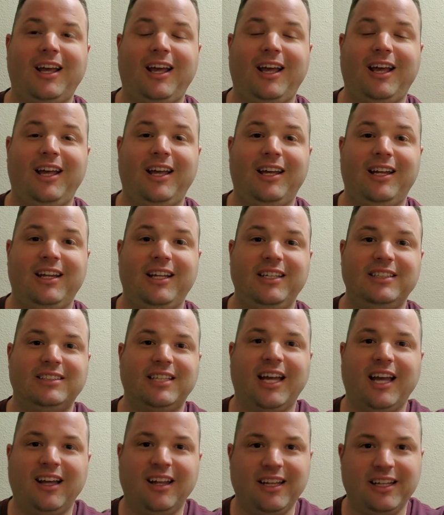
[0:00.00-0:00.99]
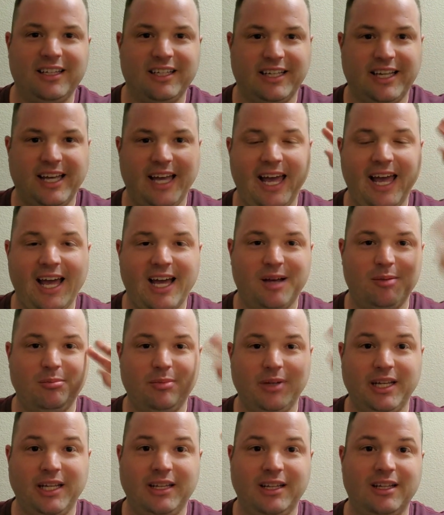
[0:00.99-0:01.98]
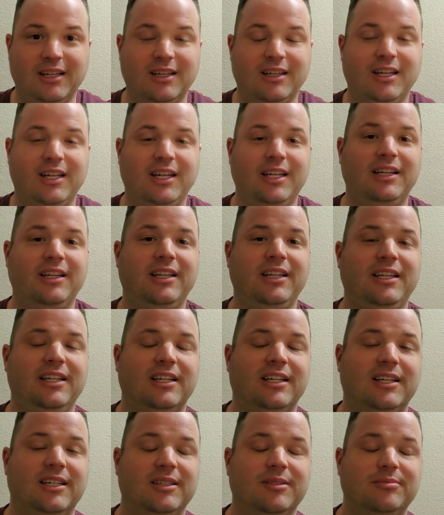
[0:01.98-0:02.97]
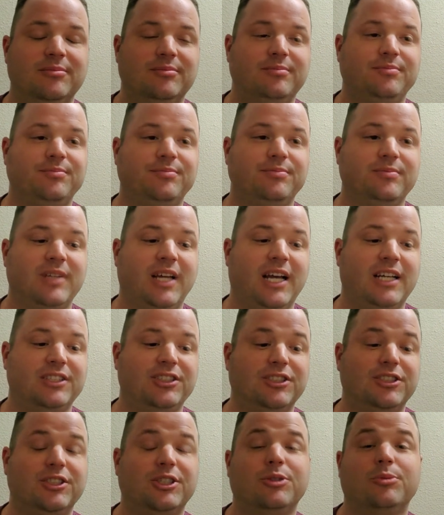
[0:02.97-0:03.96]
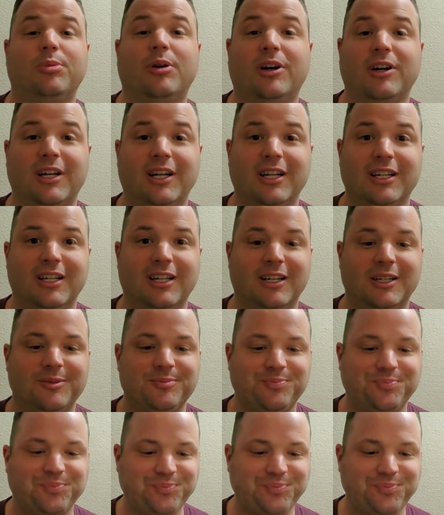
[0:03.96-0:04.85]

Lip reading: And he's hailing a cab in the Astrodome parking lot.